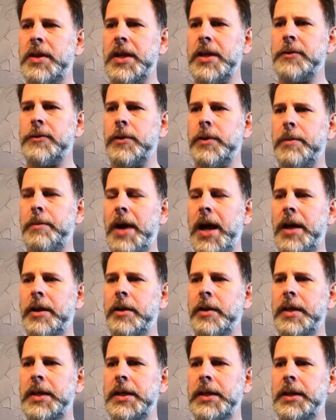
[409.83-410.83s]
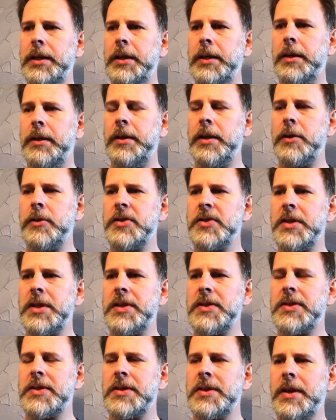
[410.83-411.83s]
things for the monarchy, there's
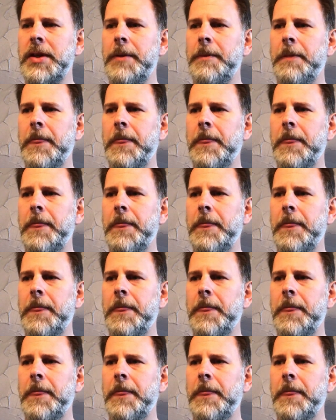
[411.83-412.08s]
this,